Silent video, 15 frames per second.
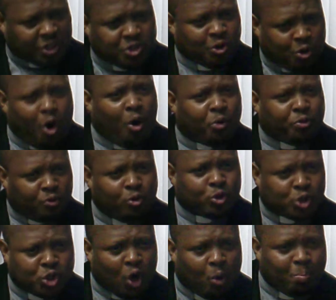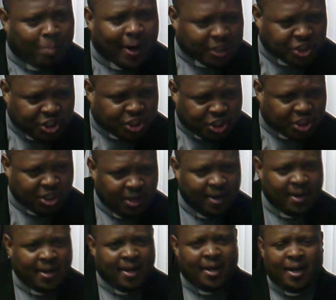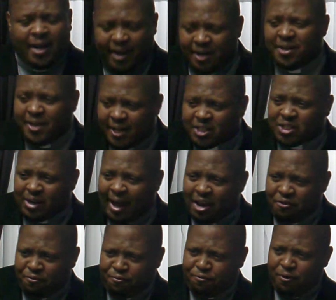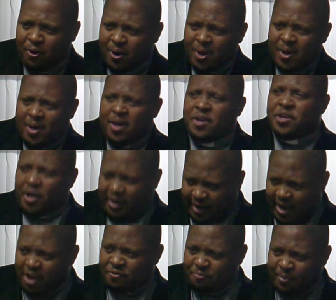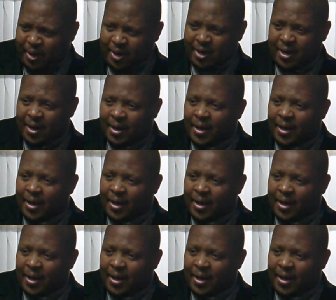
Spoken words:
to go through so much in this life. You gave me